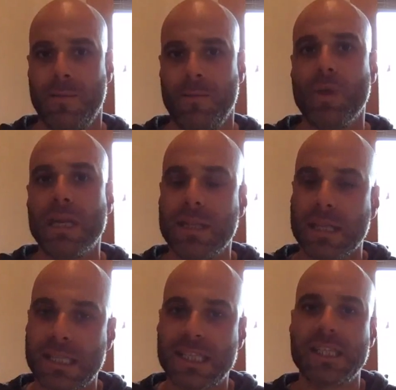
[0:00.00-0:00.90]
We need to
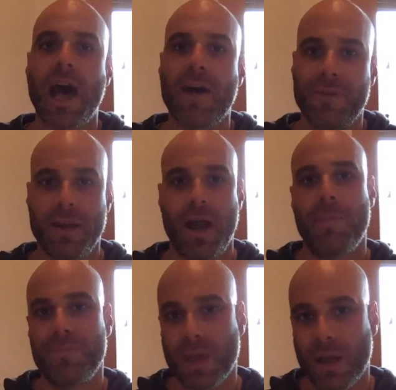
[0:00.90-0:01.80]
soften
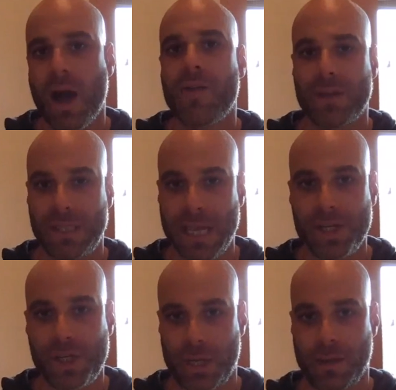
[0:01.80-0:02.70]
up the
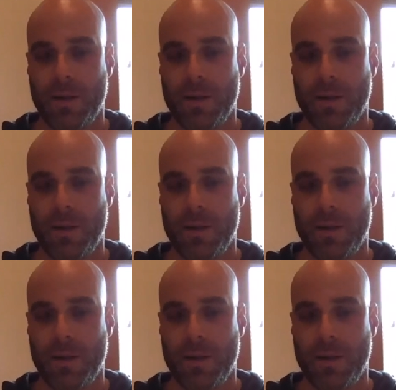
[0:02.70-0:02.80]
conversation.